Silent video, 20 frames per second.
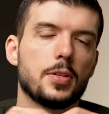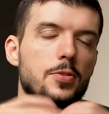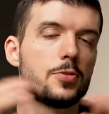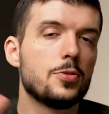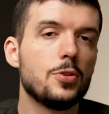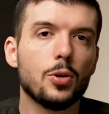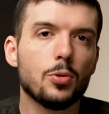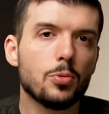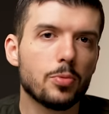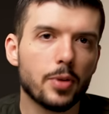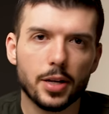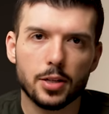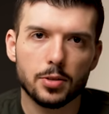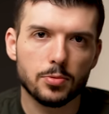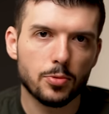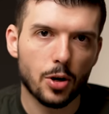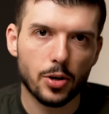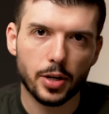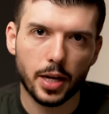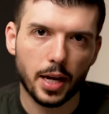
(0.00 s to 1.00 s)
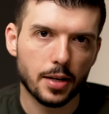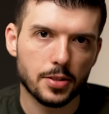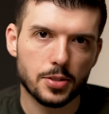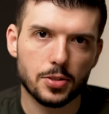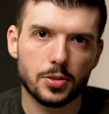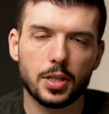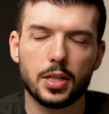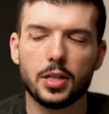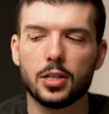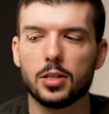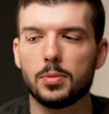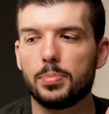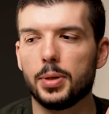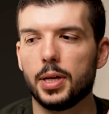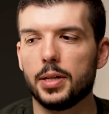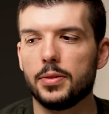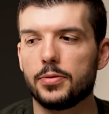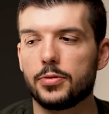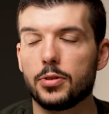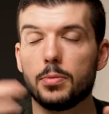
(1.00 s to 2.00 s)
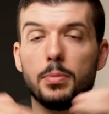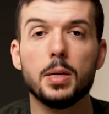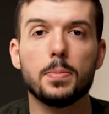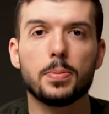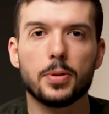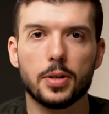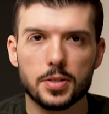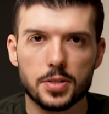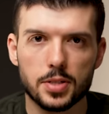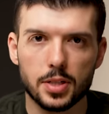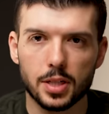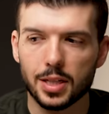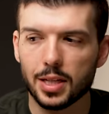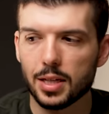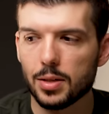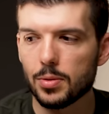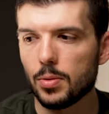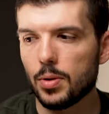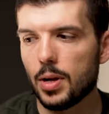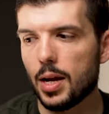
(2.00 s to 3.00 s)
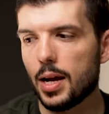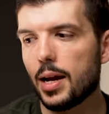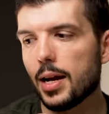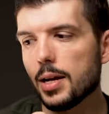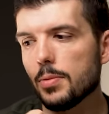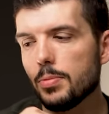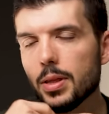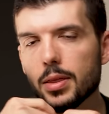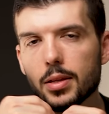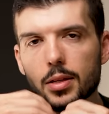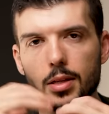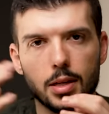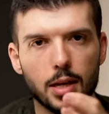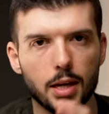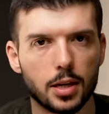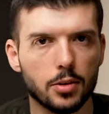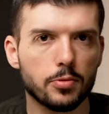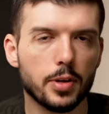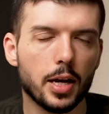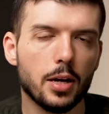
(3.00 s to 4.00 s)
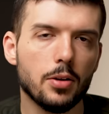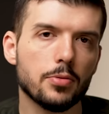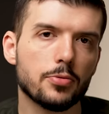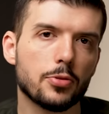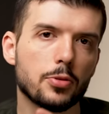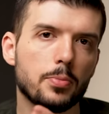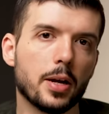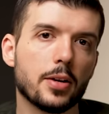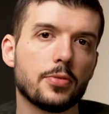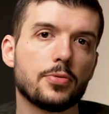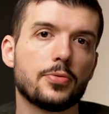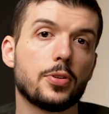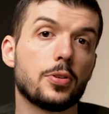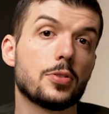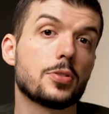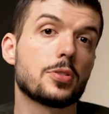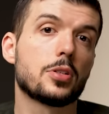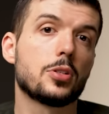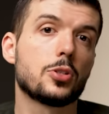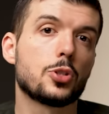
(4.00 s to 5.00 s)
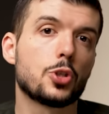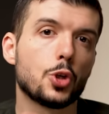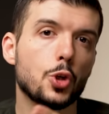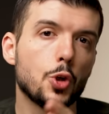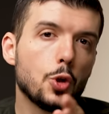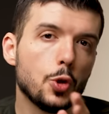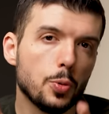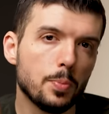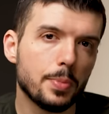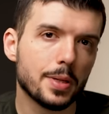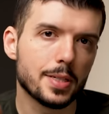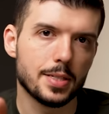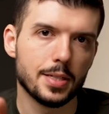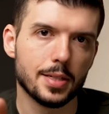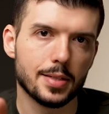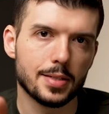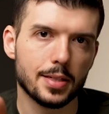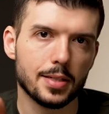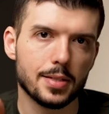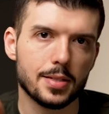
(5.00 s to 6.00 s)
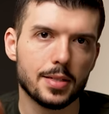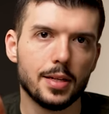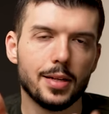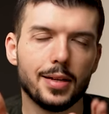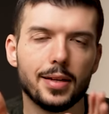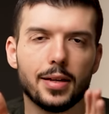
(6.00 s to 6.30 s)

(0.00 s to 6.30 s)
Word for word: There's no right or wrong answer here, but for me personally, I went the king route for my first two businesses.